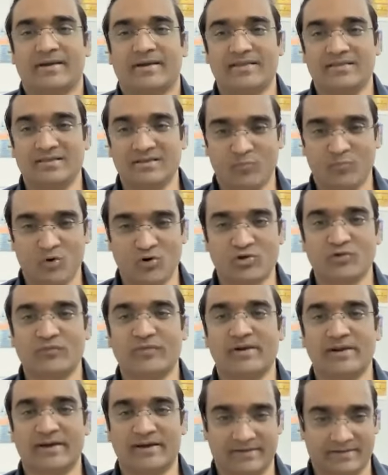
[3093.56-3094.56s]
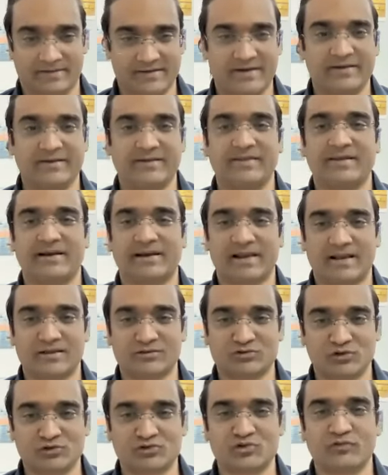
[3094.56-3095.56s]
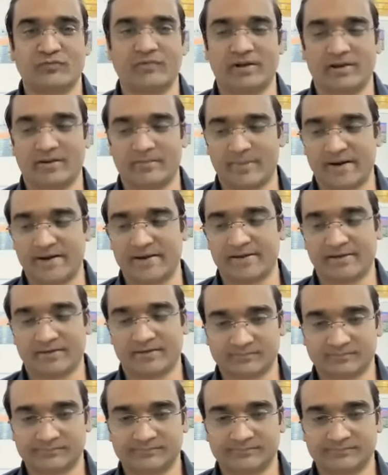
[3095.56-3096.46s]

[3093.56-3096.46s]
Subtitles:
In the book you will learn, and in the class also you will learn, my dear.